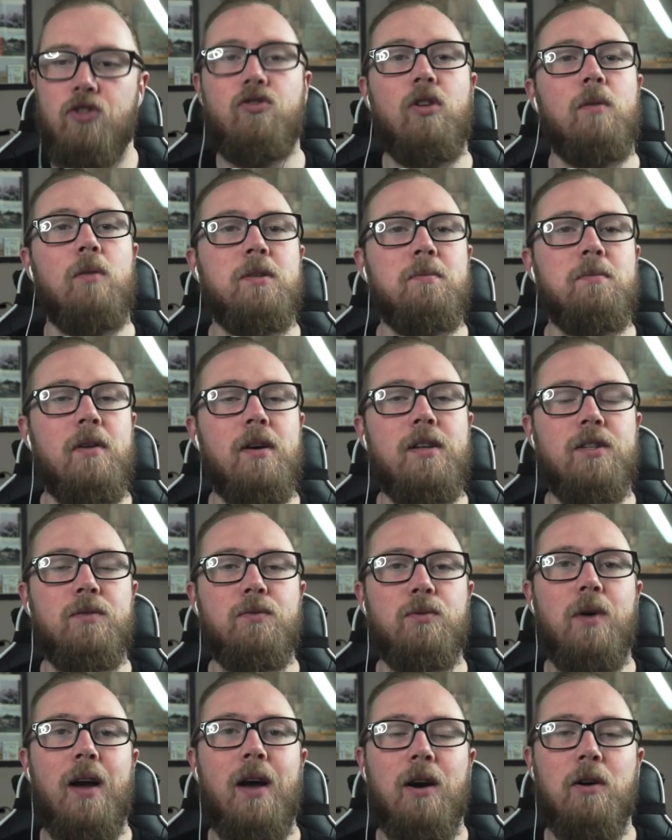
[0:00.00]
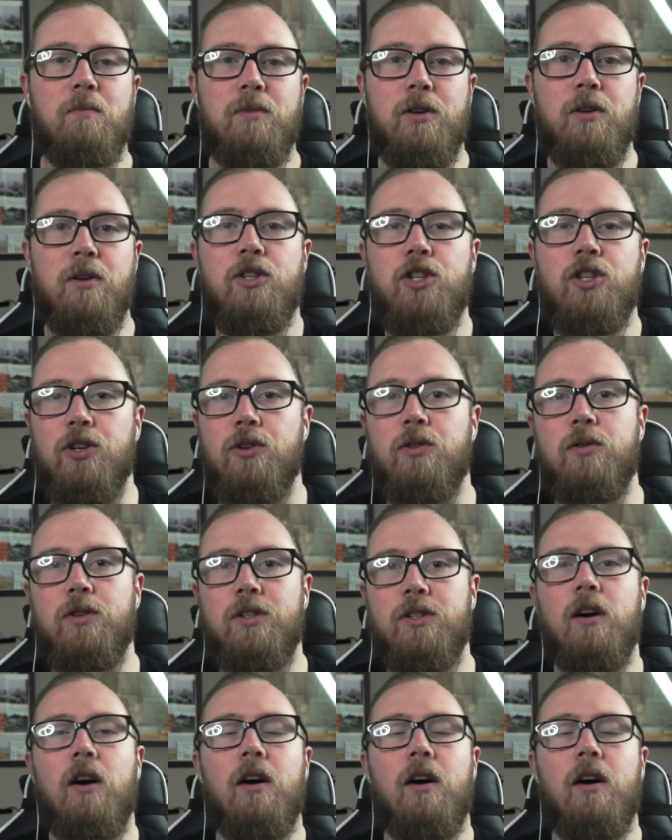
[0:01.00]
Droptimizer will help you choose the